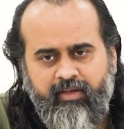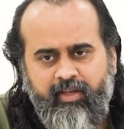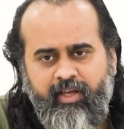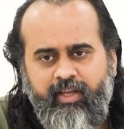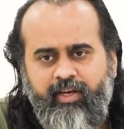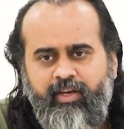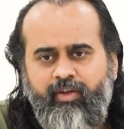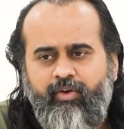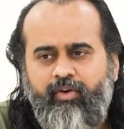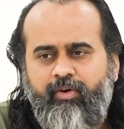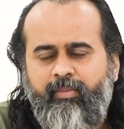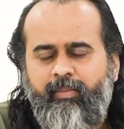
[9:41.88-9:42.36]

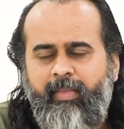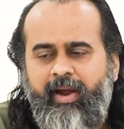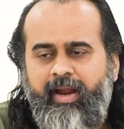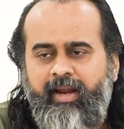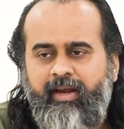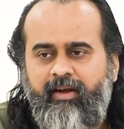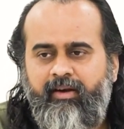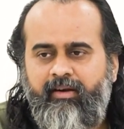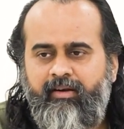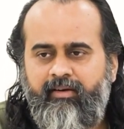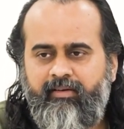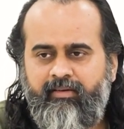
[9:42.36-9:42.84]
In your
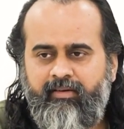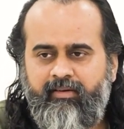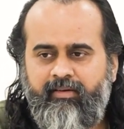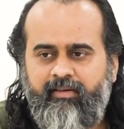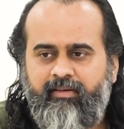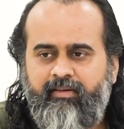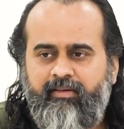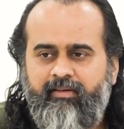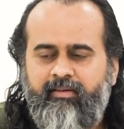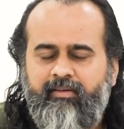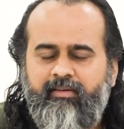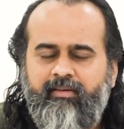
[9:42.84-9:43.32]
mind.
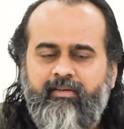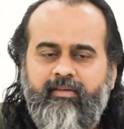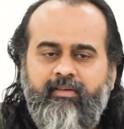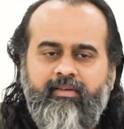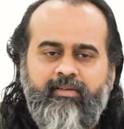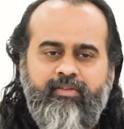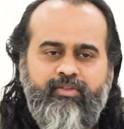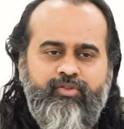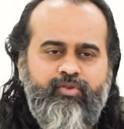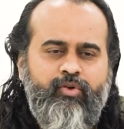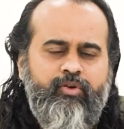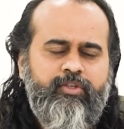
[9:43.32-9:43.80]

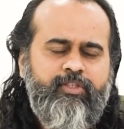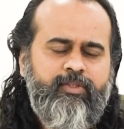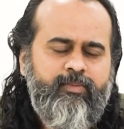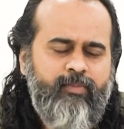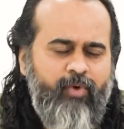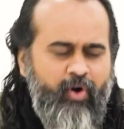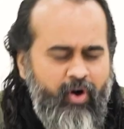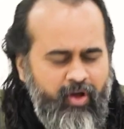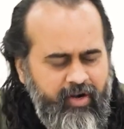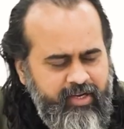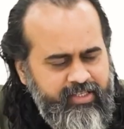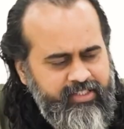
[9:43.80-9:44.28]
So
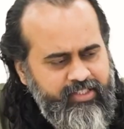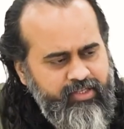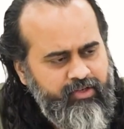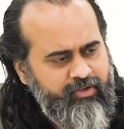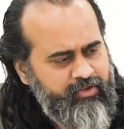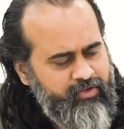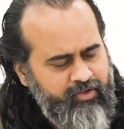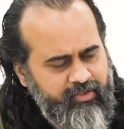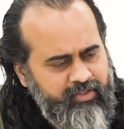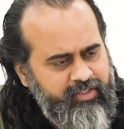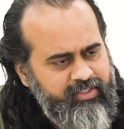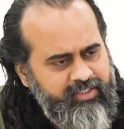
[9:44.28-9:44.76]
small is your
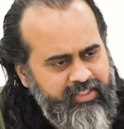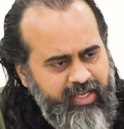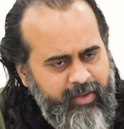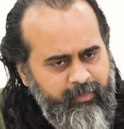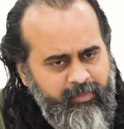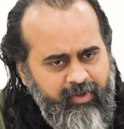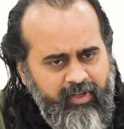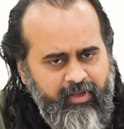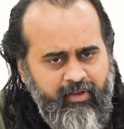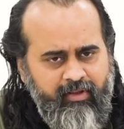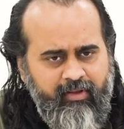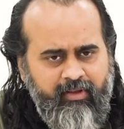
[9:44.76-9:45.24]
truth,
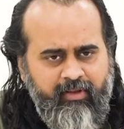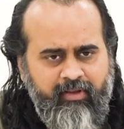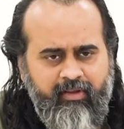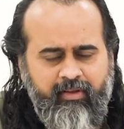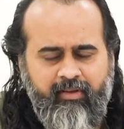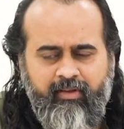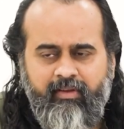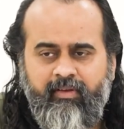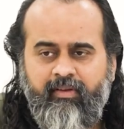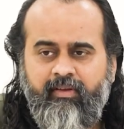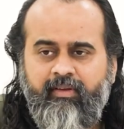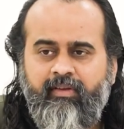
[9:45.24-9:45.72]
Jemmy,
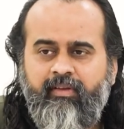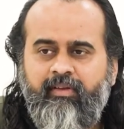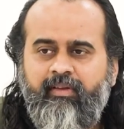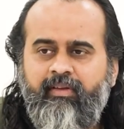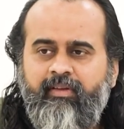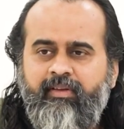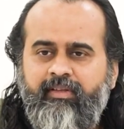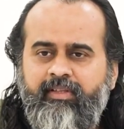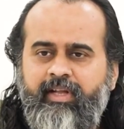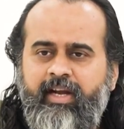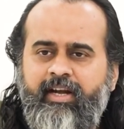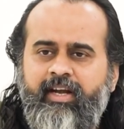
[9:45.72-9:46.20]

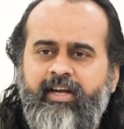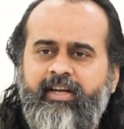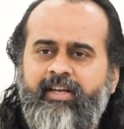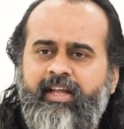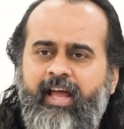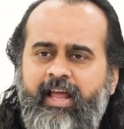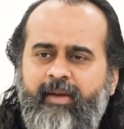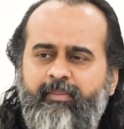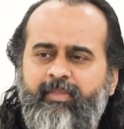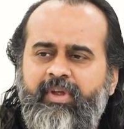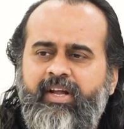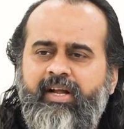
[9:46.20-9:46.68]
that it
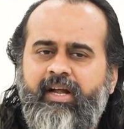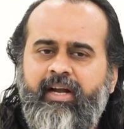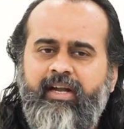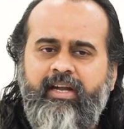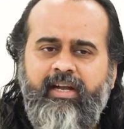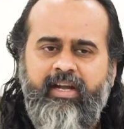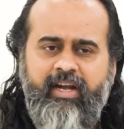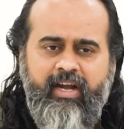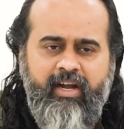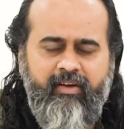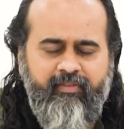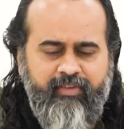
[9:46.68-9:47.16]
can be
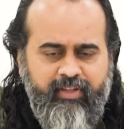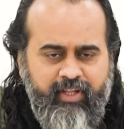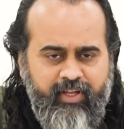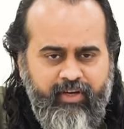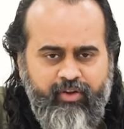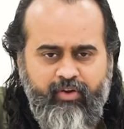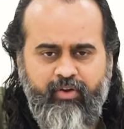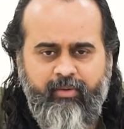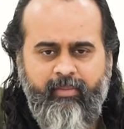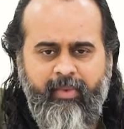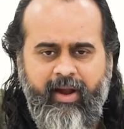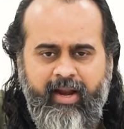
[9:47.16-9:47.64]
contained within
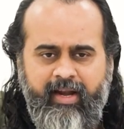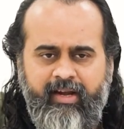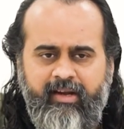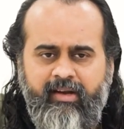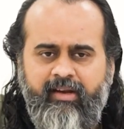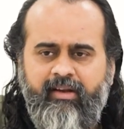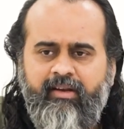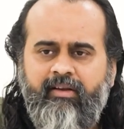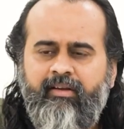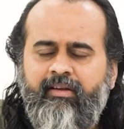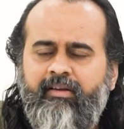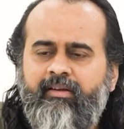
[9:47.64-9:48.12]
your
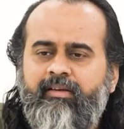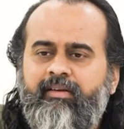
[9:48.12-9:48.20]
mind?